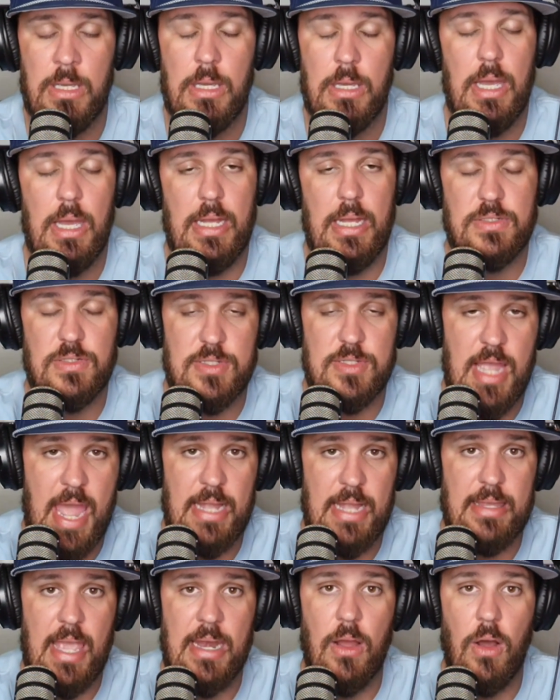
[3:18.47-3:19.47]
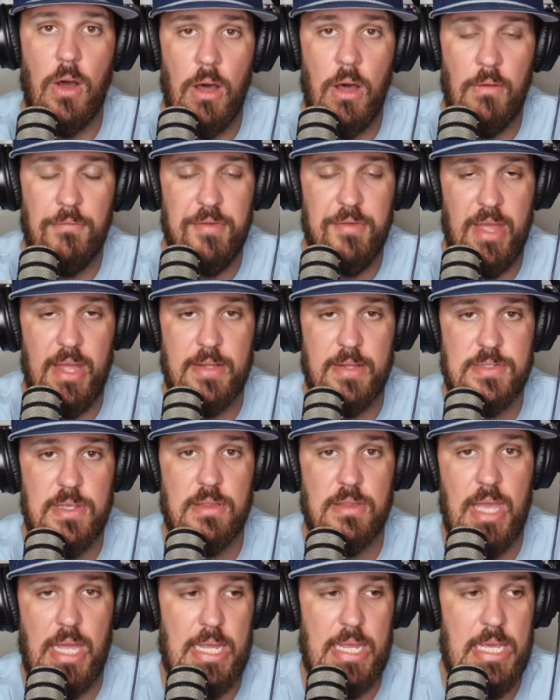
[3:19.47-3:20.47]
has sacked an offense
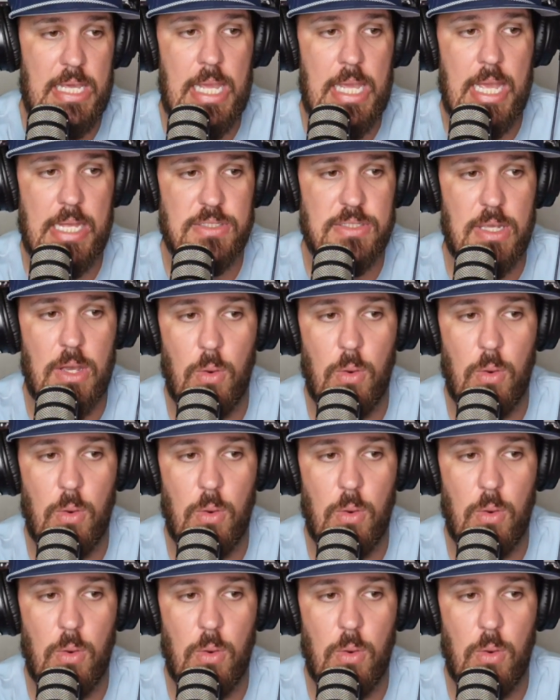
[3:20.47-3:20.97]
that he has